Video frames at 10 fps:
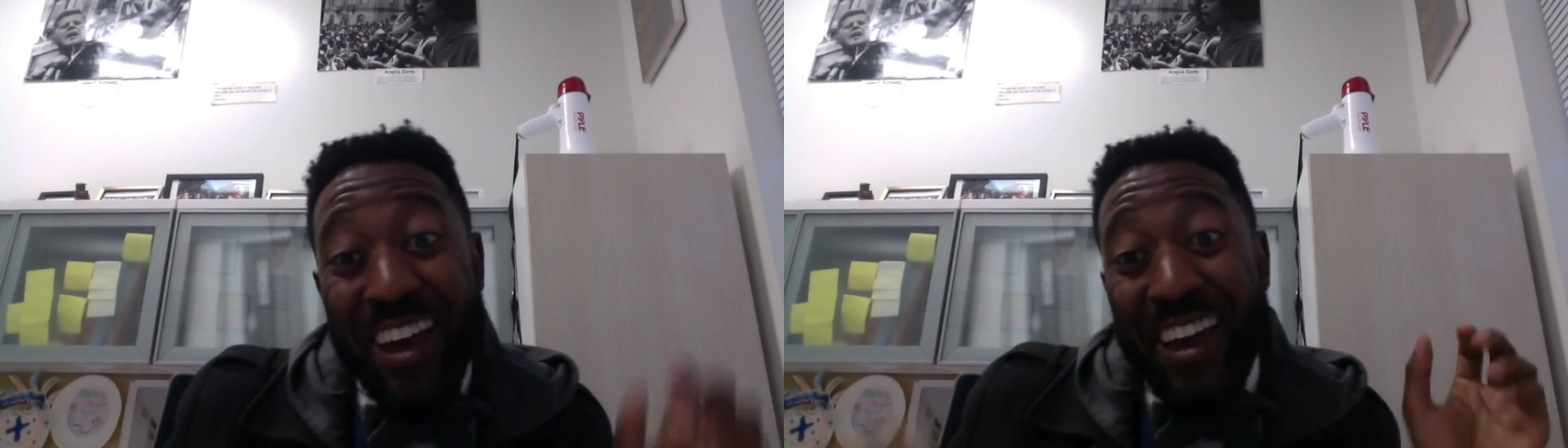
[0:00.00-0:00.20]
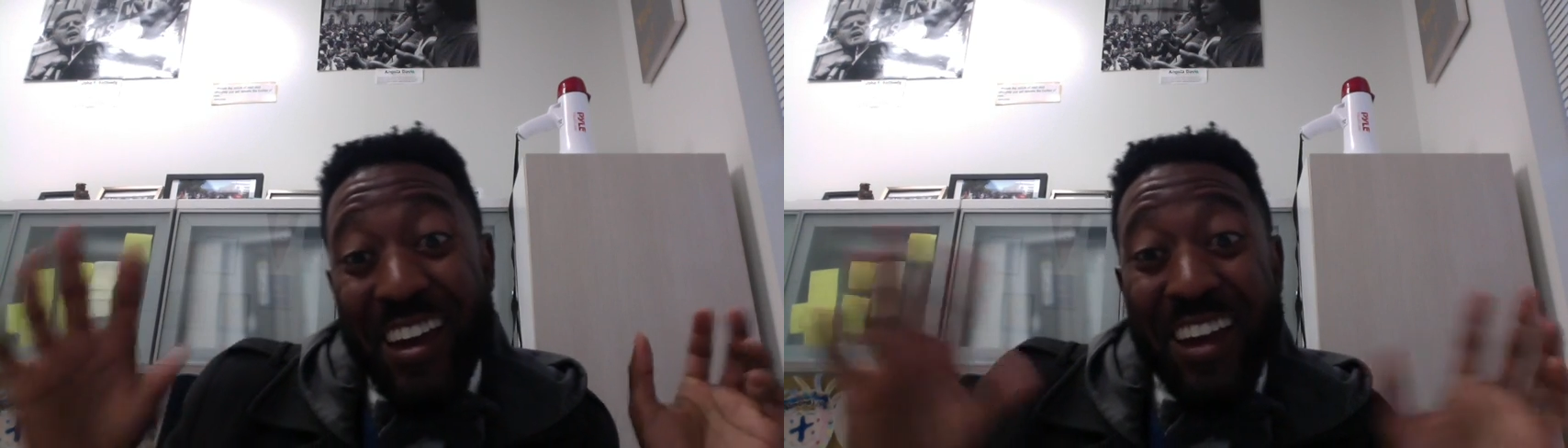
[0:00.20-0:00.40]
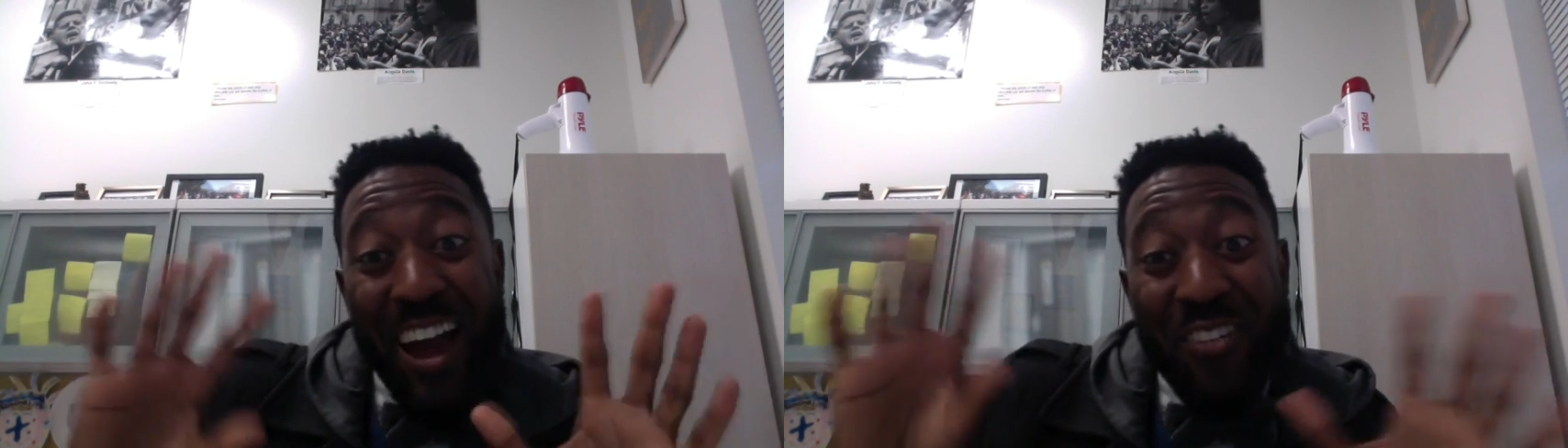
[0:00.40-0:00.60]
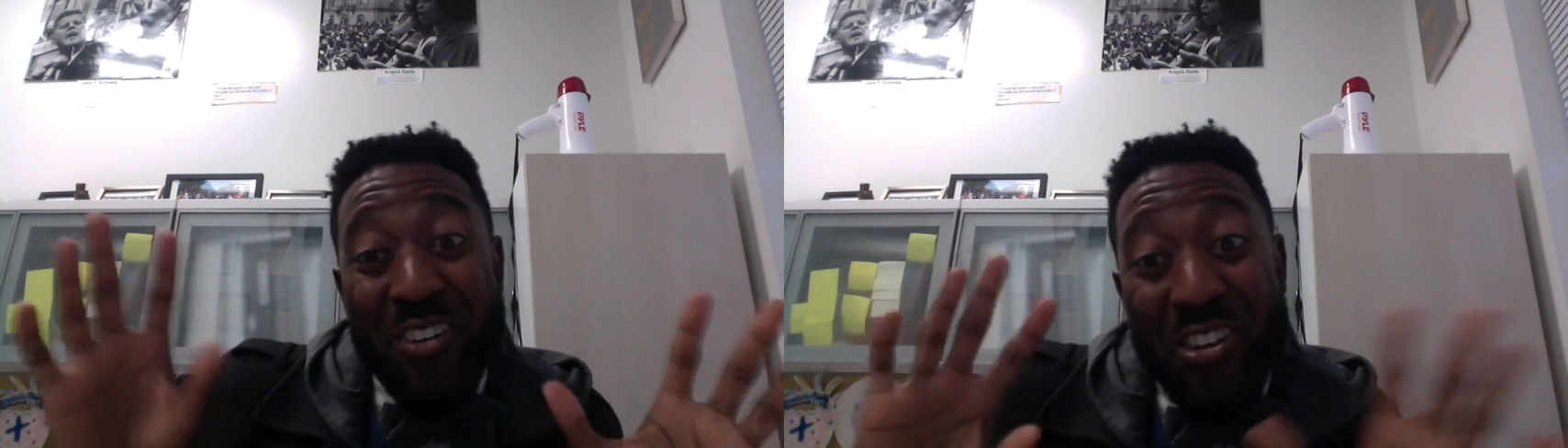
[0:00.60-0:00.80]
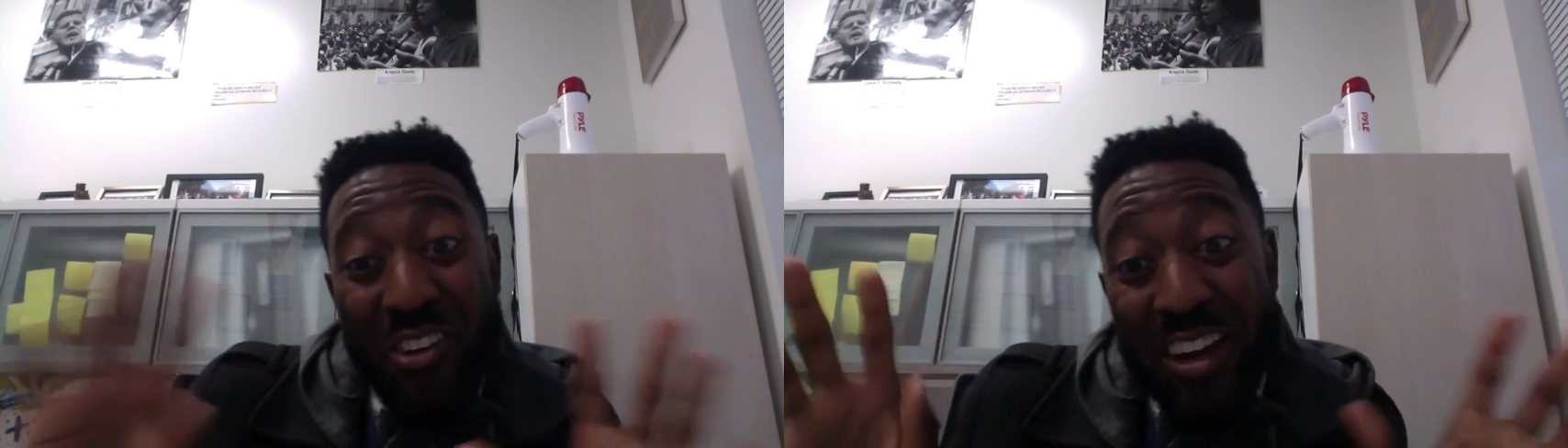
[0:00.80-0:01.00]
and have a
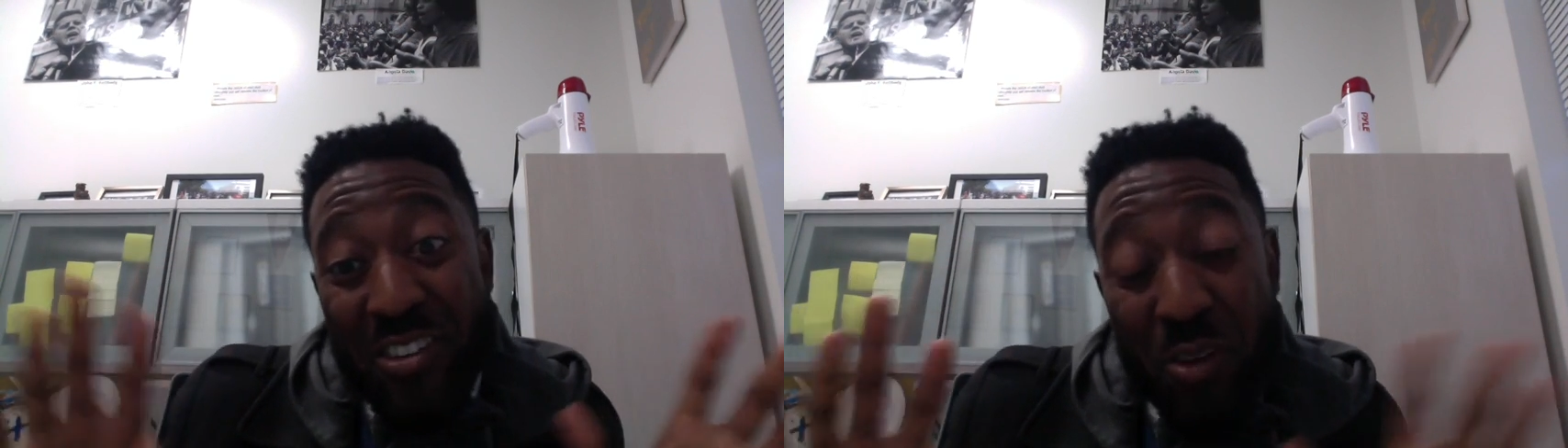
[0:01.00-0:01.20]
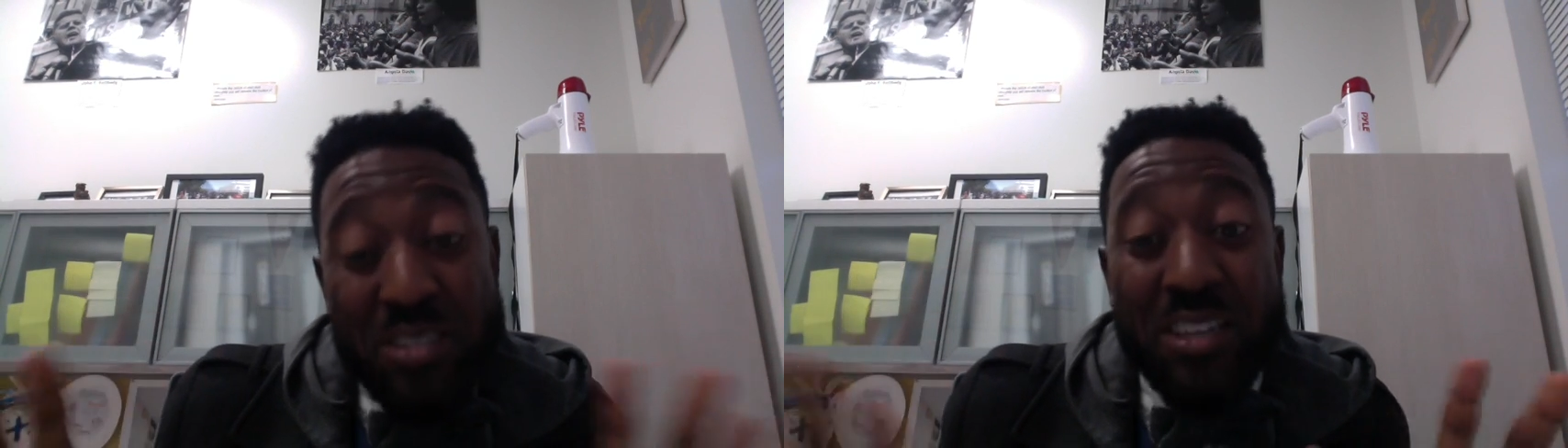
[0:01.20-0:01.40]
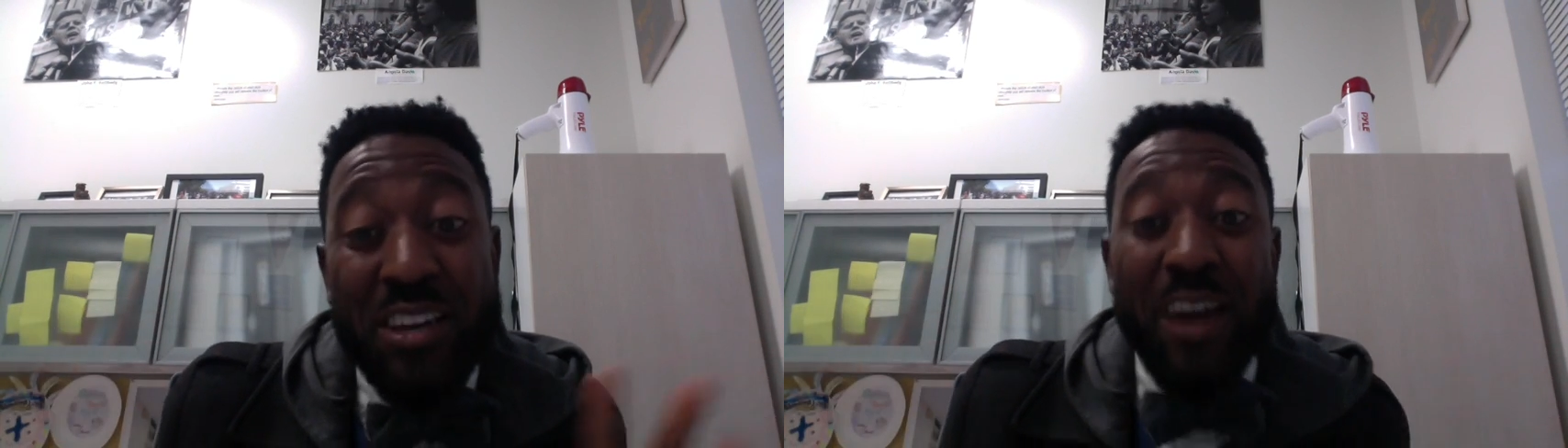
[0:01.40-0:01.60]
great rest of the